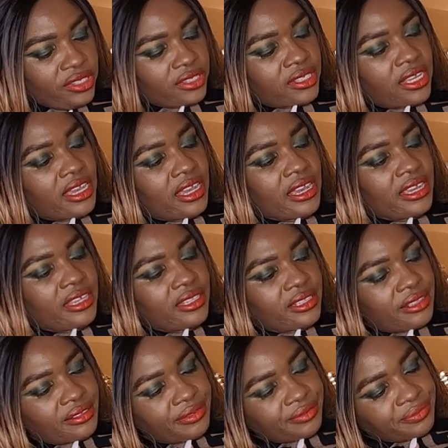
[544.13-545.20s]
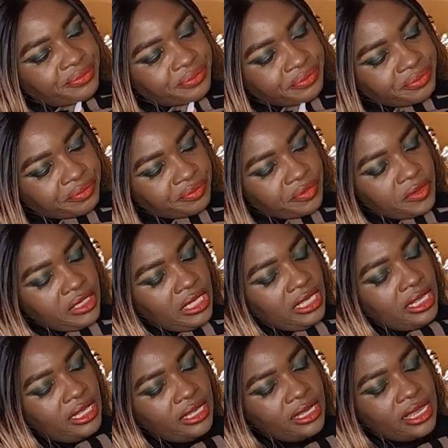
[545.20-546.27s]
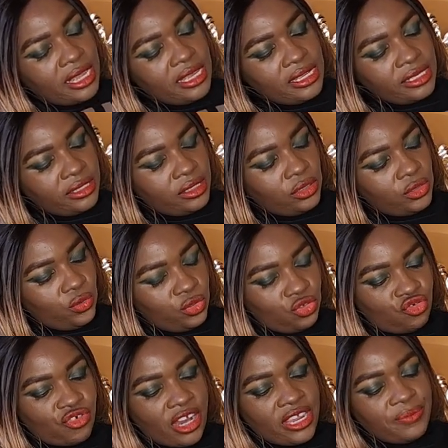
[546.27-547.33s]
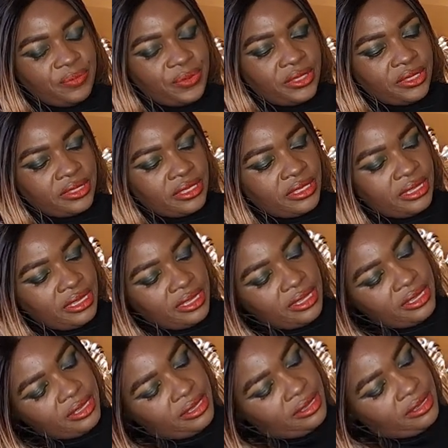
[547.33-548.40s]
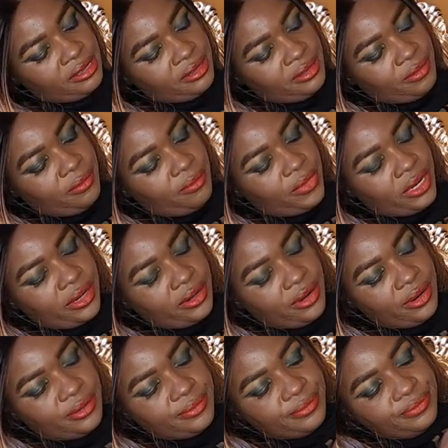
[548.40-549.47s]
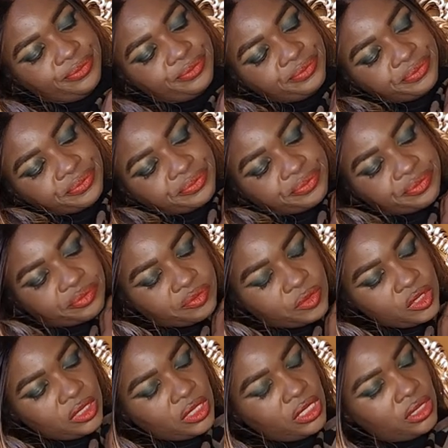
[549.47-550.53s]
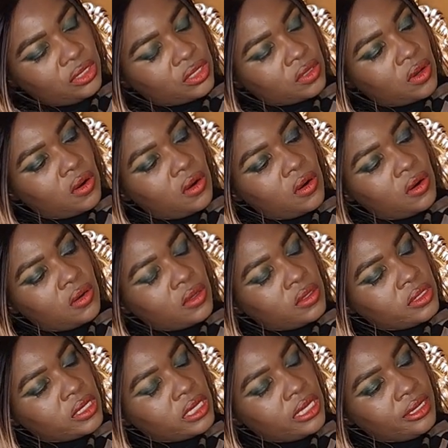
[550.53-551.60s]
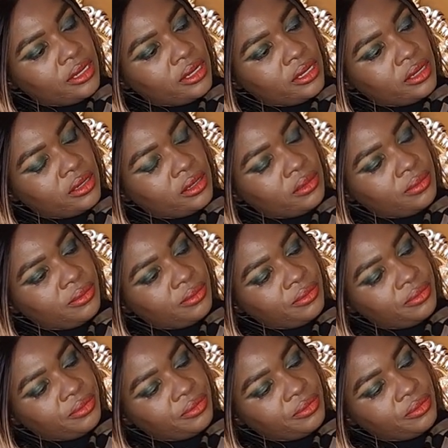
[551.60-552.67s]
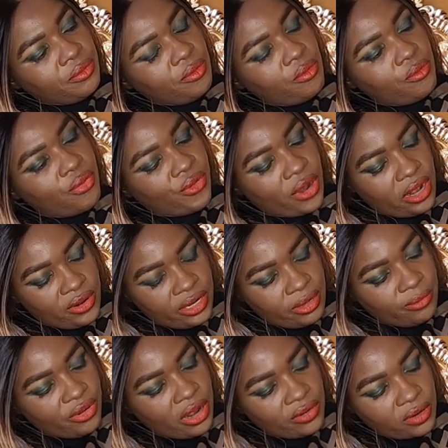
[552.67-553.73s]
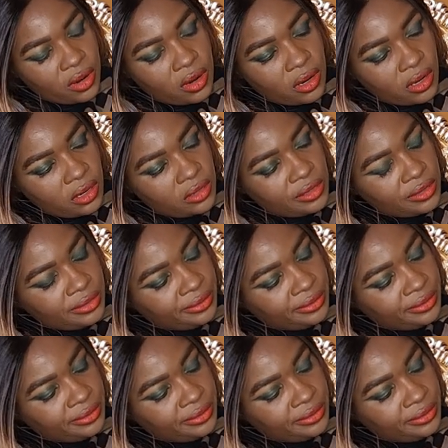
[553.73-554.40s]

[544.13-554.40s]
side it has the two stripes but um it is all in um, brown in a brown color